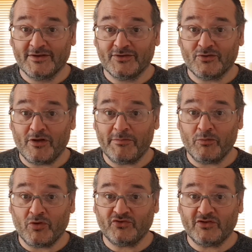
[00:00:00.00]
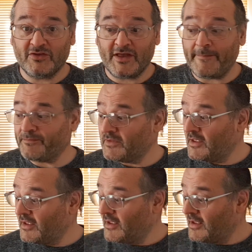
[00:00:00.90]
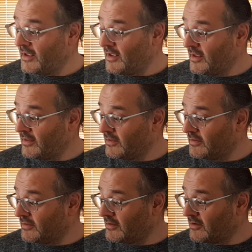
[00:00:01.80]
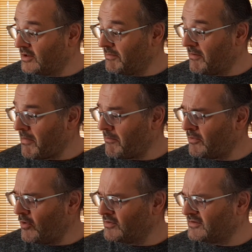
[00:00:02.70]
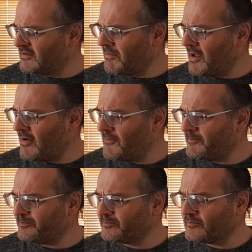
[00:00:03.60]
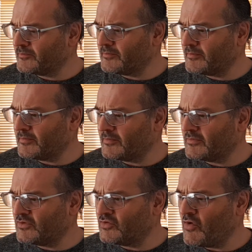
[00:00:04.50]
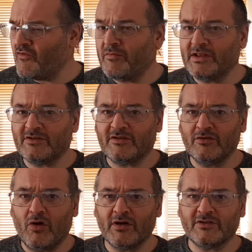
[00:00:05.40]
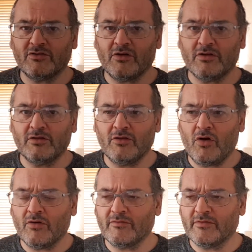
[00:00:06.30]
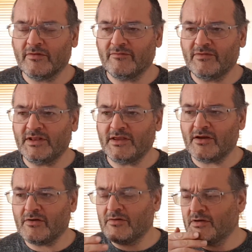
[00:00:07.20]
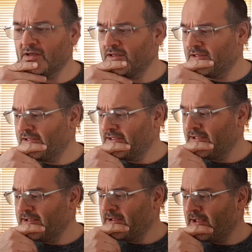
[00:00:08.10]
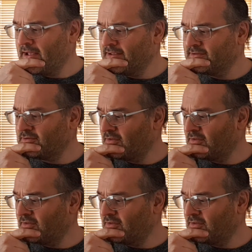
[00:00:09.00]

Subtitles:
So I'll be watching that. The clip I'm uploading is about 12 minutes long. It's not a long video, so